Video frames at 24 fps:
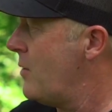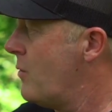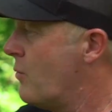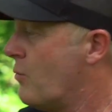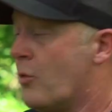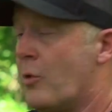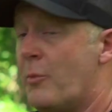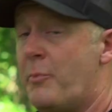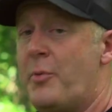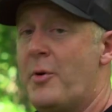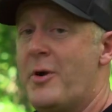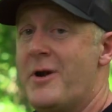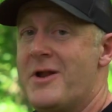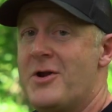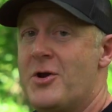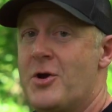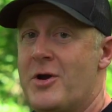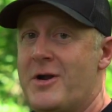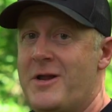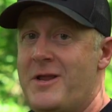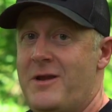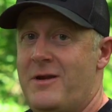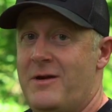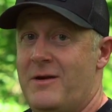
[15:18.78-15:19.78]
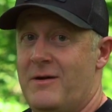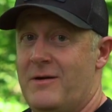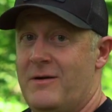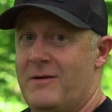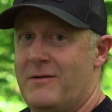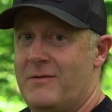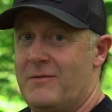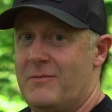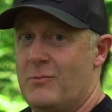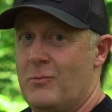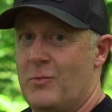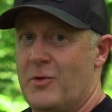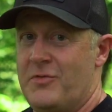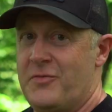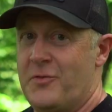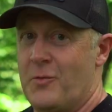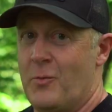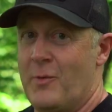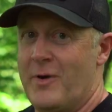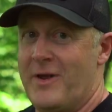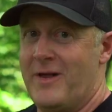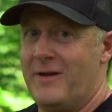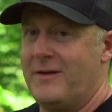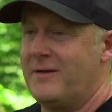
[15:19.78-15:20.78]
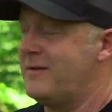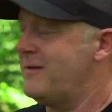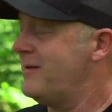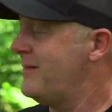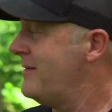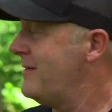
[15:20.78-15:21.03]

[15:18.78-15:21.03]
We're pretty good here with the wind